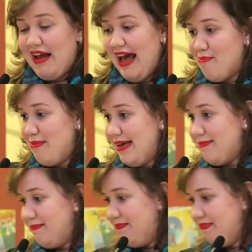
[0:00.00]
happy
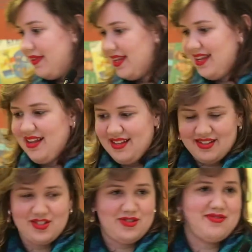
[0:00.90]

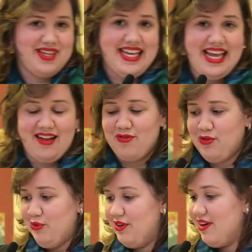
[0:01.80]
eating
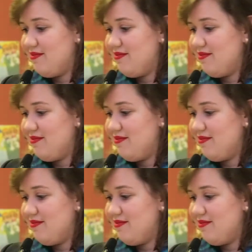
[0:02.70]
food,